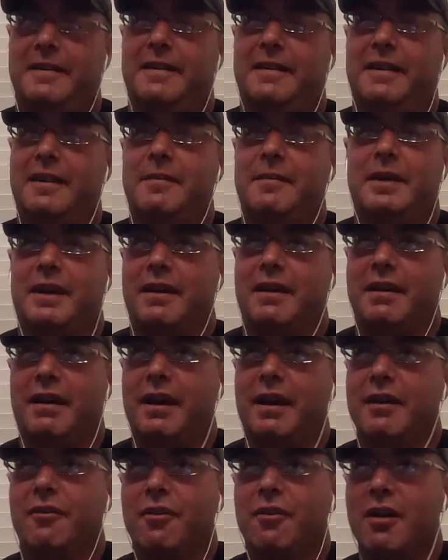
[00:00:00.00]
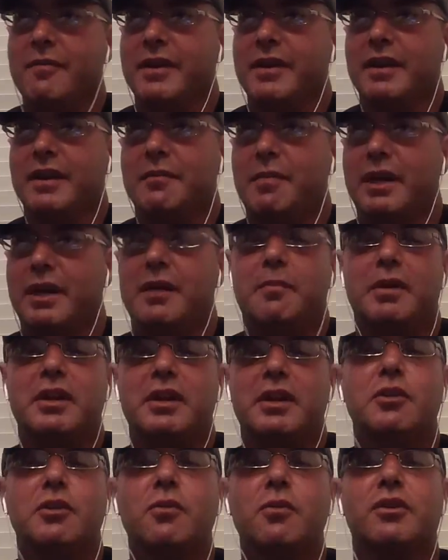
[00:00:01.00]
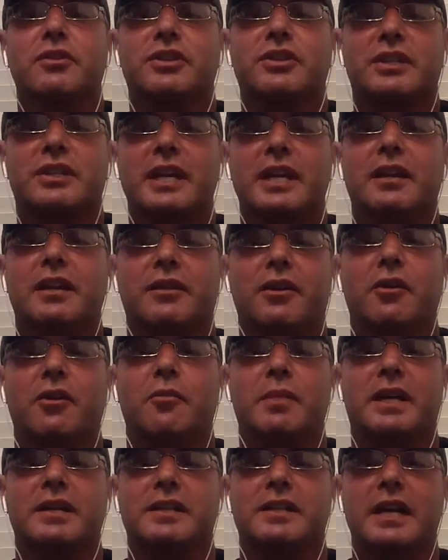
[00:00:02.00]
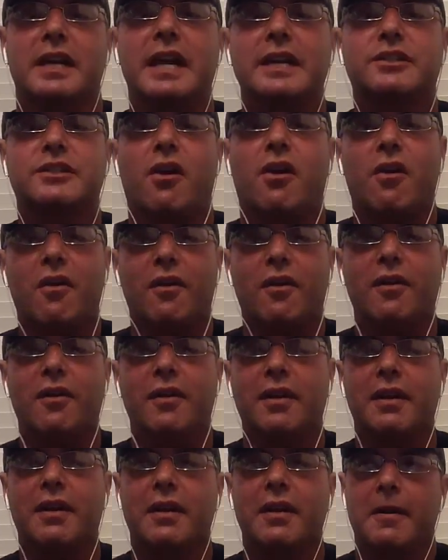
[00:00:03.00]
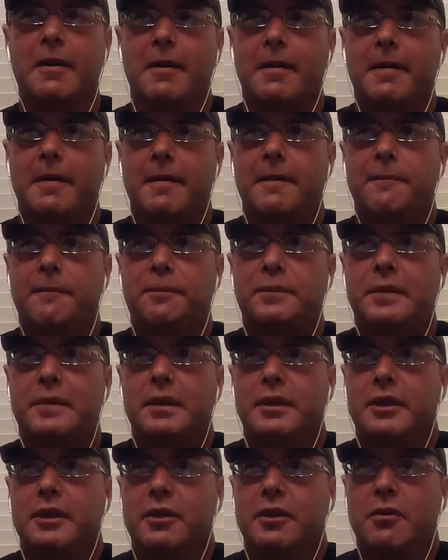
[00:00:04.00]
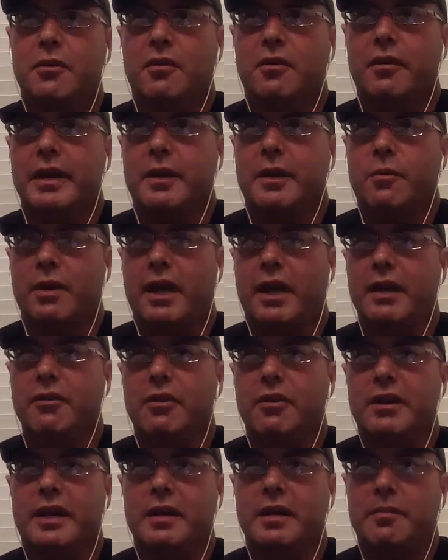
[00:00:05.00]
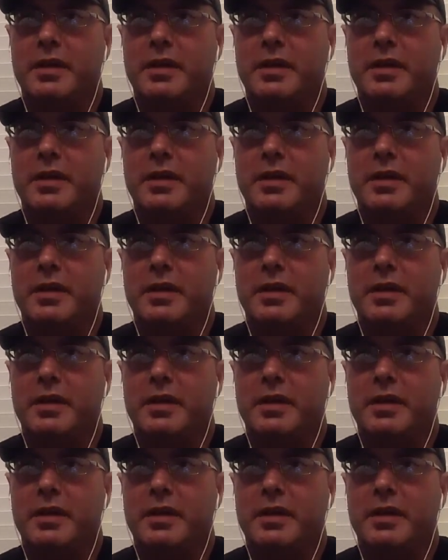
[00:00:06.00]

I mean, I love it. But you understand, though, because it's hard. You know, like when I look at